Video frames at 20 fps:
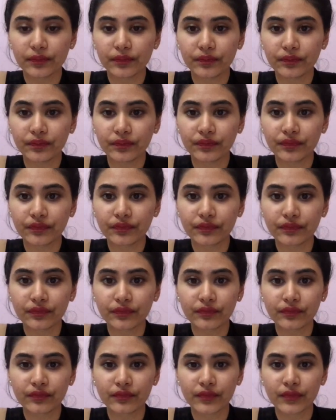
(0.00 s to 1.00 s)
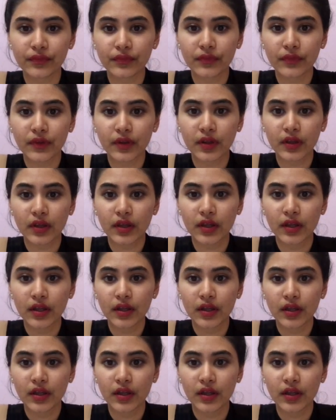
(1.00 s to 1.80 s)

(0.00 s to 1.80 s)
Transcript: [no speech]